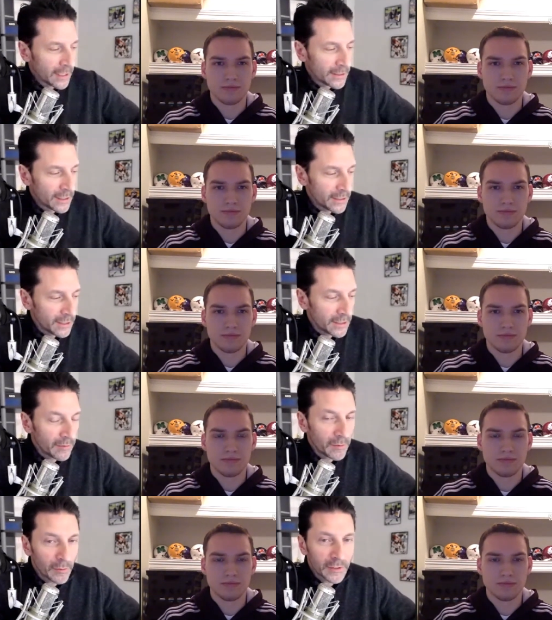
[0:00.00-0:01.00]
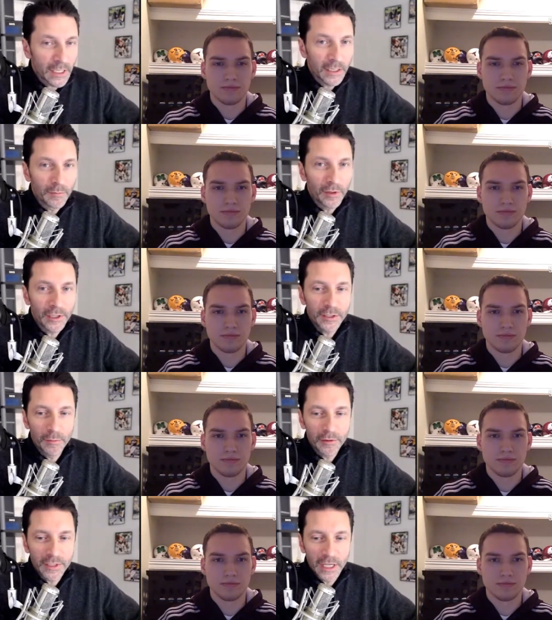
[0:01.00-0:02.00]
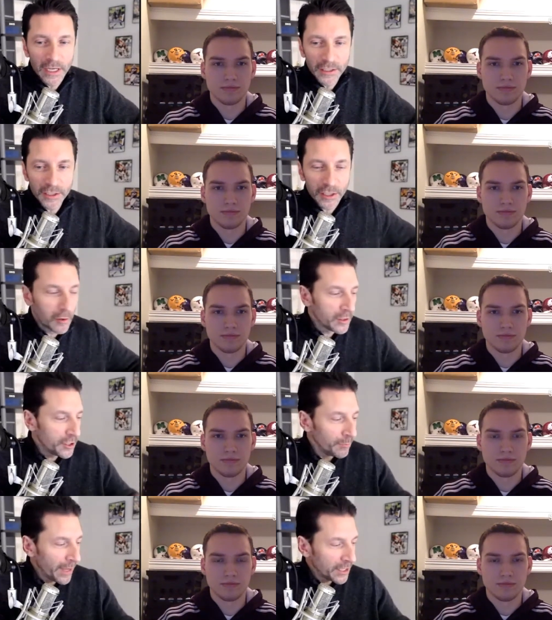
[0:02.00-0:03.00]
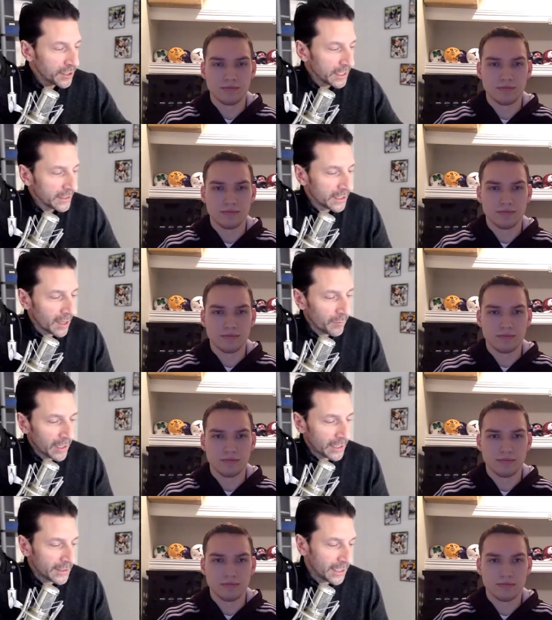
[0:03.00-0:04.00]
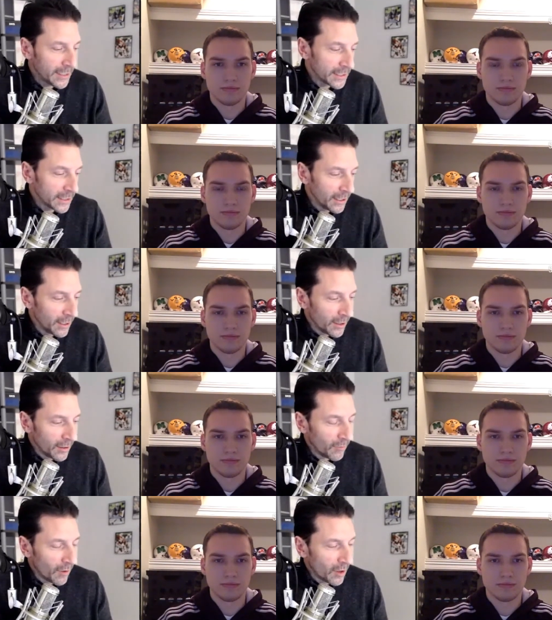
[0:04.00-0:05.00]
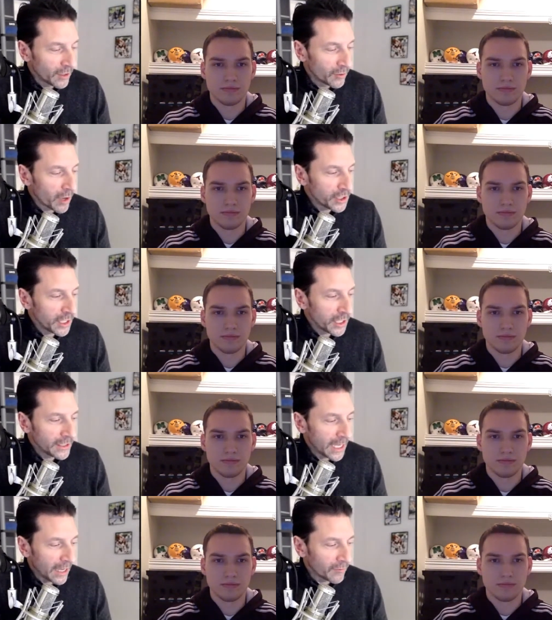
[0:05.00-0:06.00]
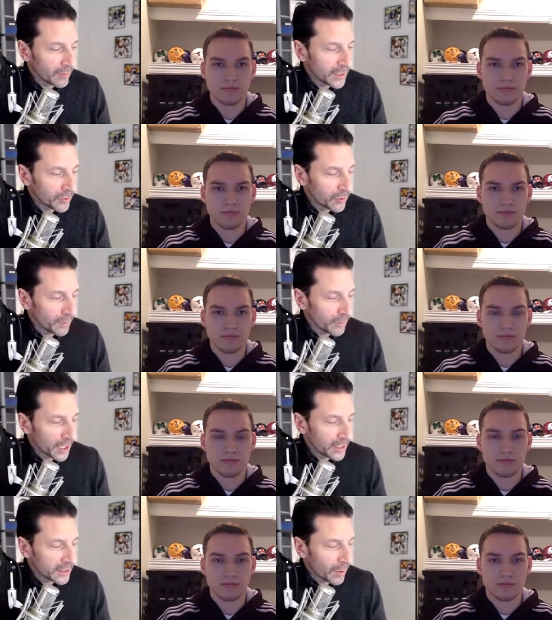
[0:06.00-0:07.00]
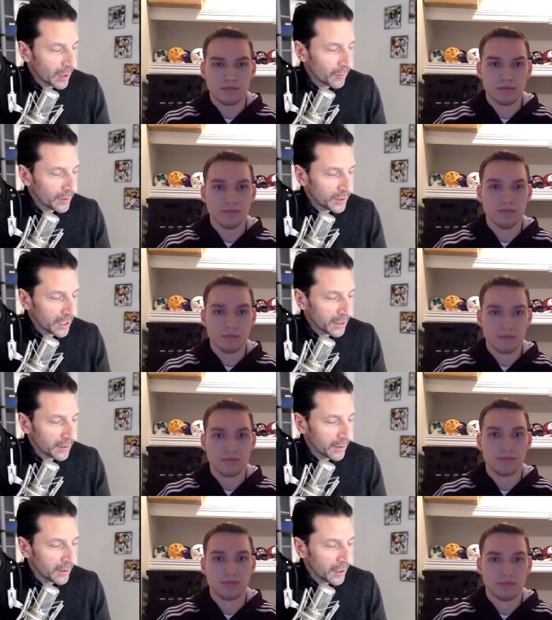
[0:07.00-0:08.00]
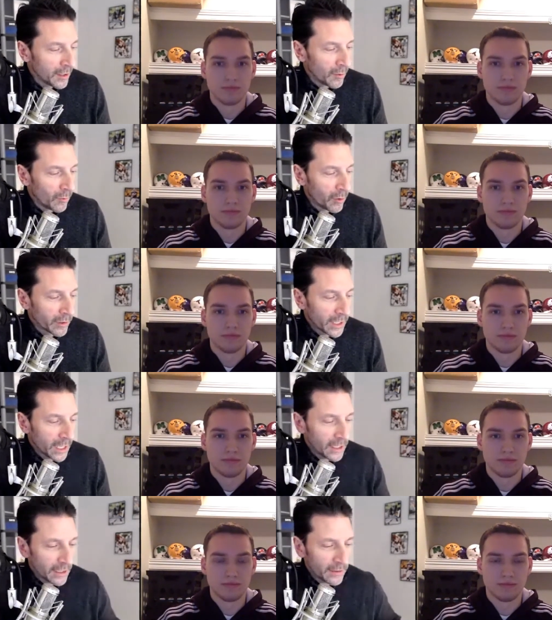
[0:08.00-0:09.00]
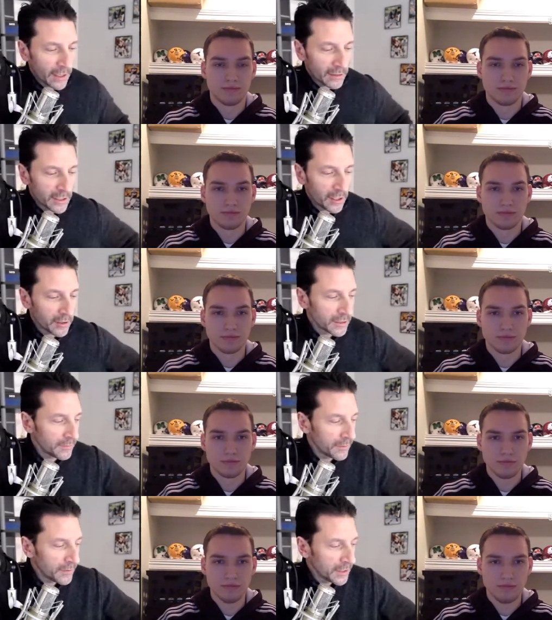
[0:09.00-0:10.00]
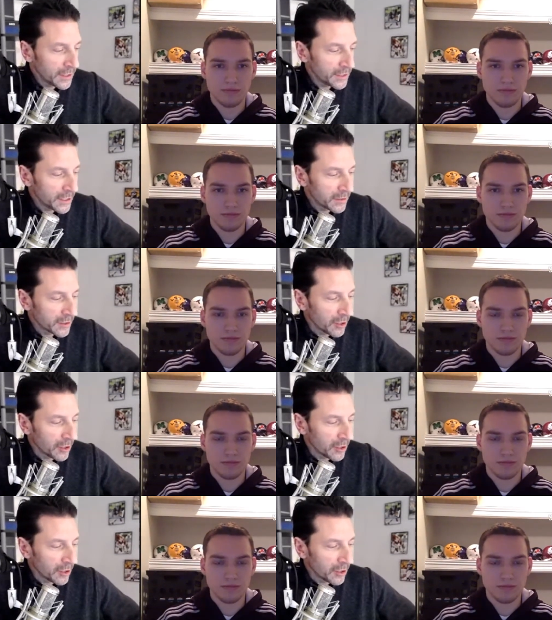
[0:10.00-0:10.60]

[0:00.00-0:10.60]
Speaker 1: 67% completion percentage. So as you match things up, and I see this vaunted rushing attack from Central Michigan as well, with Jonathan Ward gaining 1,000 yards and 15 touchdowns,